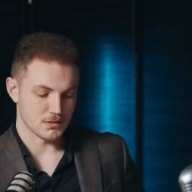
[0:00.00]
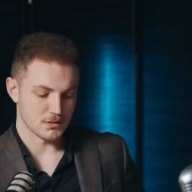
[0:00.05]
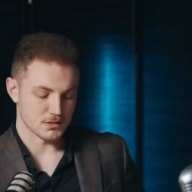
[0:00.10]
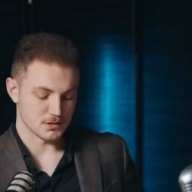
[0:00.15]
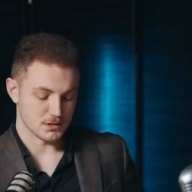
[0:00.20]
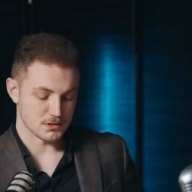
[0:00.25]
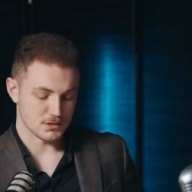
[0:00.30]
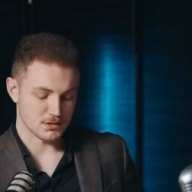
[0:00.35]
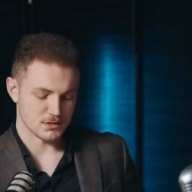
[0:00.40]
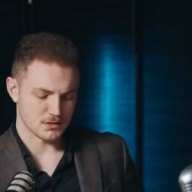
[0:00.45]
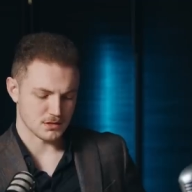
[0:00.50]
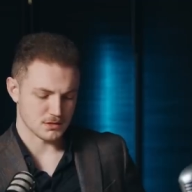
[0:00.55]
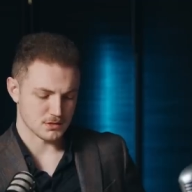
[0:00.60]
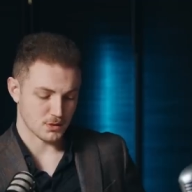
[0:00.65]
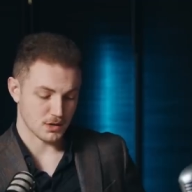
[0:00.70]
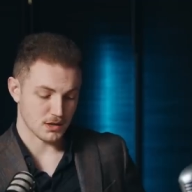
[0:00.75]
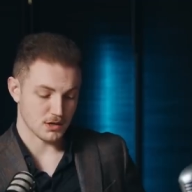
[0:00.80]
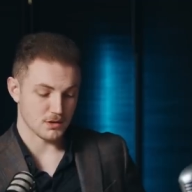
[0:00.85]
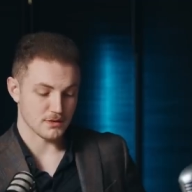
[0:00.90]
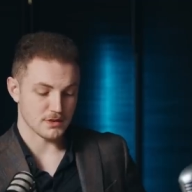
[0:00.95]
there's
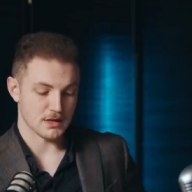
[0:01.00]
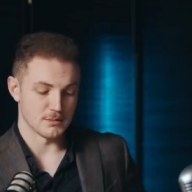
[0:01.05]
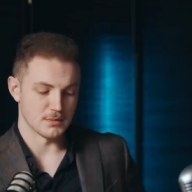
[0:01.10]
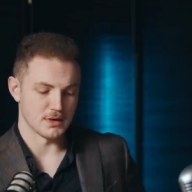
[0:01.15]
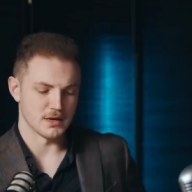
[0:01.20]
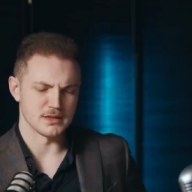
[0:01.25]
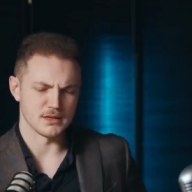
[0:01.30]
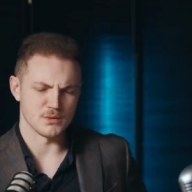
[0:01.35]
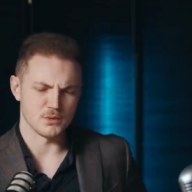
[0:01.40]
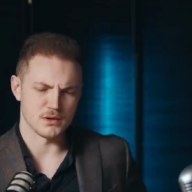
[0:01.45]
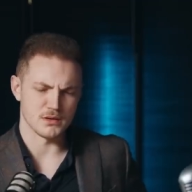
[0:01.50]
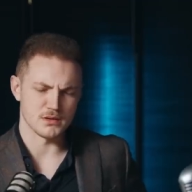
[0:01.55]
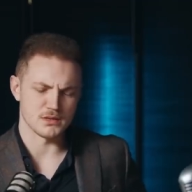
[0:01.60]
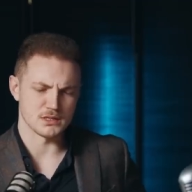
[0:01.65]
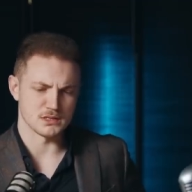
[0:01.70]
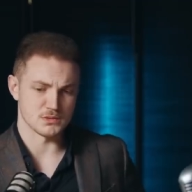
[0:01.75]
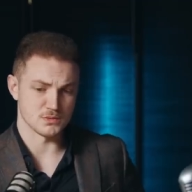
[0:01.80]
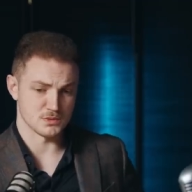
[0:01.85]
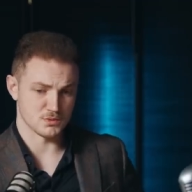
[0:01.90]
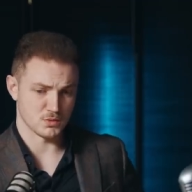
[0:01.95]
quite a lot there, but I think one of,
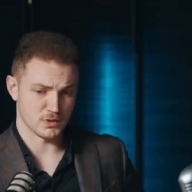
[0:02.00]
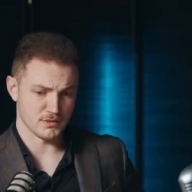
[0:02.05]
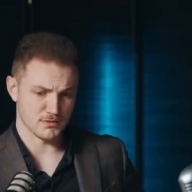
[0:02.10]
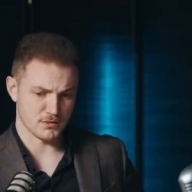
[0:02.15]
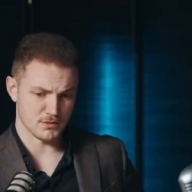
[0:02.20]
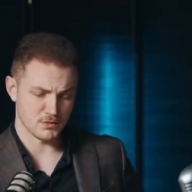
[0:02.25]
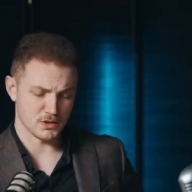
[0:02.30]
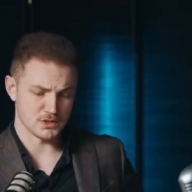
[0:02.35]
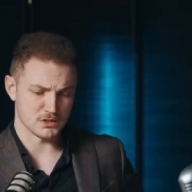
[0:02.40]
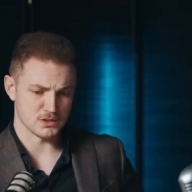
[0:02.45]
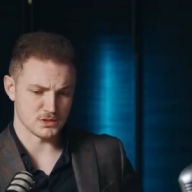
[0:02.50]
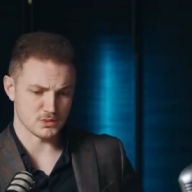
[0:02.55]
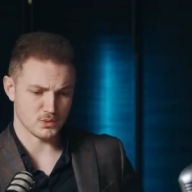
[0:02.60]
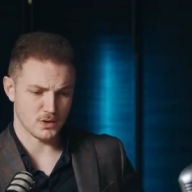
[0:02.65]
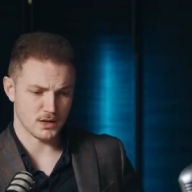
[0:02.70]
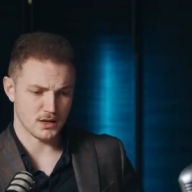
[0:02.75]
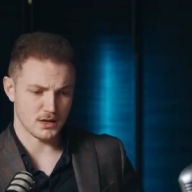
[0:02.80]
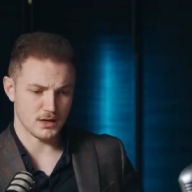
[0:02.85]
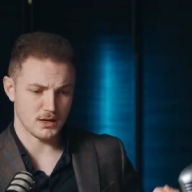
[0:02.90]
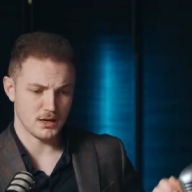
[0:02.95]
this was one of the reasons
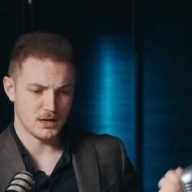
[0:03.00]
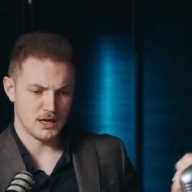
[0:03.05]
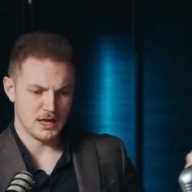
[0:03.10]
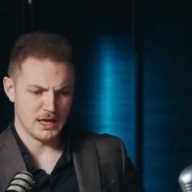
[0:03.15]
why